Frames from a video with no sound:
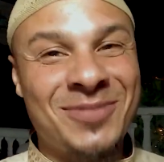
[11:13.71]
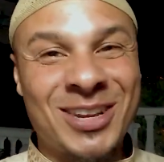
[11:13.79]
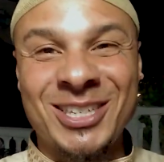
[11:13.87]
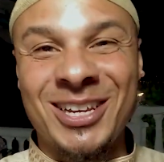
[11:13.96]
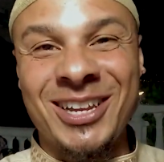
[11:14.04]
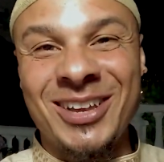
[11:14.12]
i said
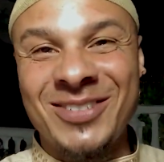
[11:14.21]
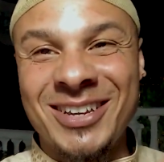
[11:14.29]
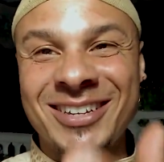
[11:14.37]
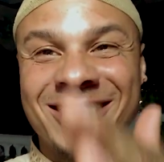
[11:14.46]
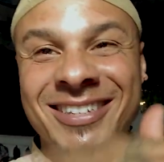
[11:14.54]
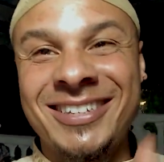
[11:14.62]
mashallah
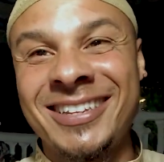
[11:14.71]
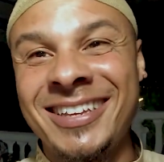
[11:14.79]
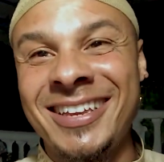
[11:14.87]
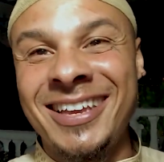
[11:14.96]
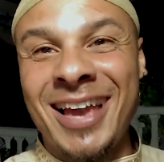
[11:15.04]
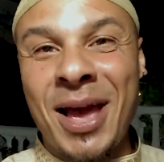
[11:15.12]
because
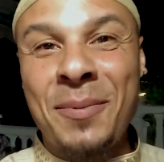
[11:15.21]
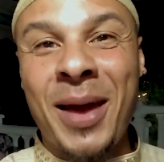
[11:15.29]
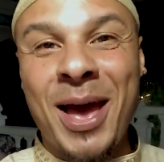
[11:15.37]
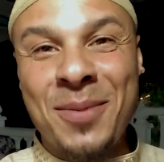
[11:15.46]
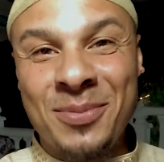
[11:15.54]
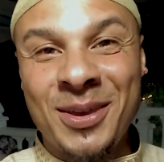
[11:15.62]

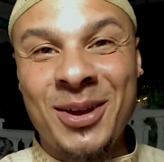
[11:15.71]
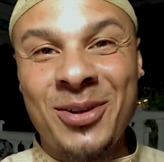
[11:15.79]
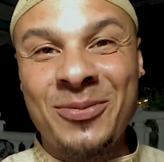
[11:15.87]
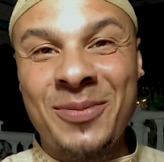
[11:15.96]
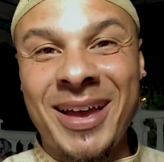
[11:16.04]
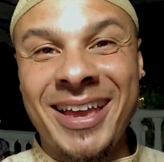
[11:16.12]
i'm
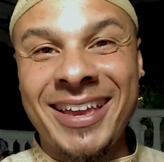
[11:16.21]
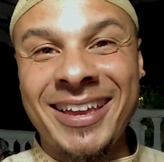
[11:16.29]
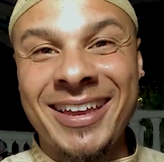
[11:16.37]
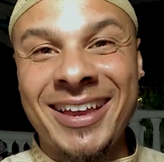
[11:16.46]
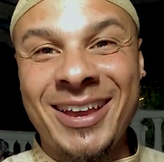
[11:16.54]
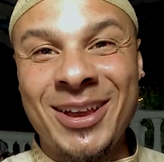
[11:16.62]
happy of my
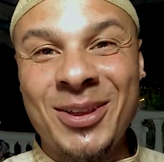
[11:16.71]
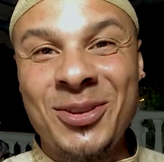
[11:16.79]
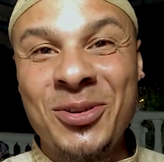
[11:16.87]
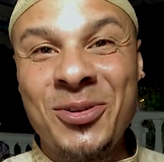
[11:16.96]
uh,